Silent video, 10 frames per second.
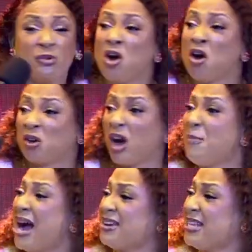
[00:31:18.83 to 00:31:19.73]
Come
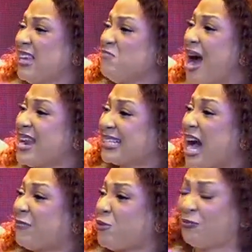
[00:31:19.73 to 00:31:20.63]
and receive marital
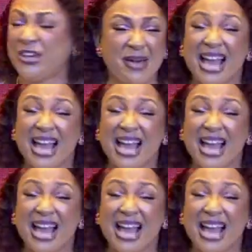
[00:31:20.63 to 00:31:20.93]
fulfillment.